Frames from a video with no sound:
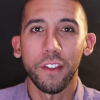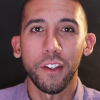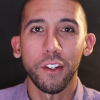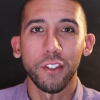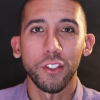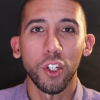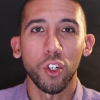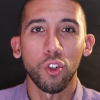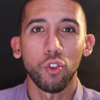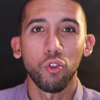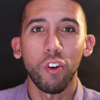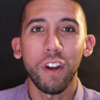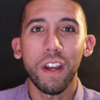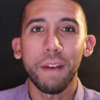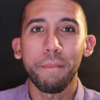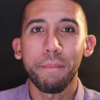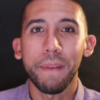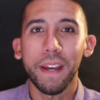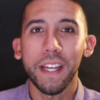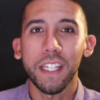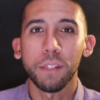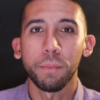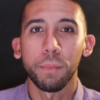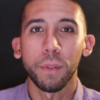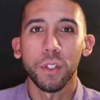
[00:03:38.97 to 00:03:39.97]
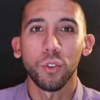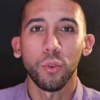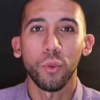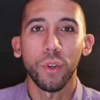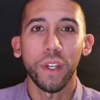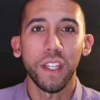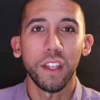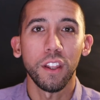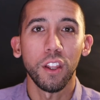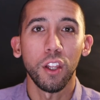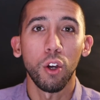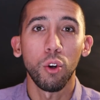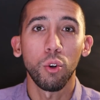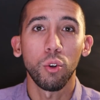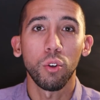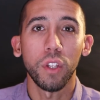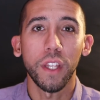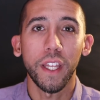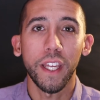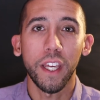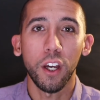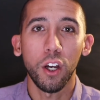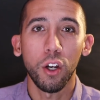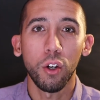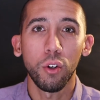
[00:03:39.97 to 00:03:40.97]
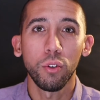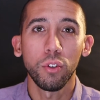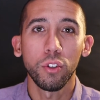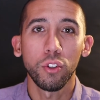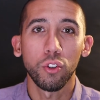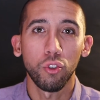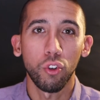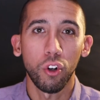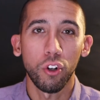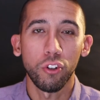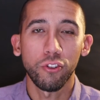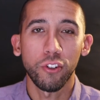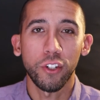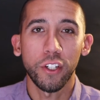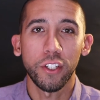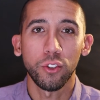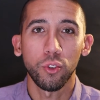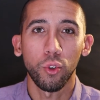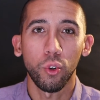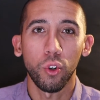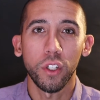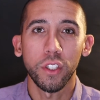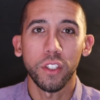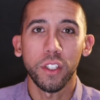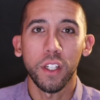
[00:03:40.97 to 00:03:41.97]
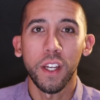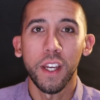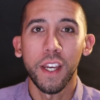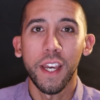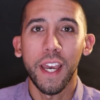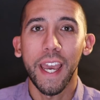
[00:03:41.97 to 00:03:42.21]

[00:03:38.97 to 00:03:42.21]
there's a great mix between locally owned grocery stores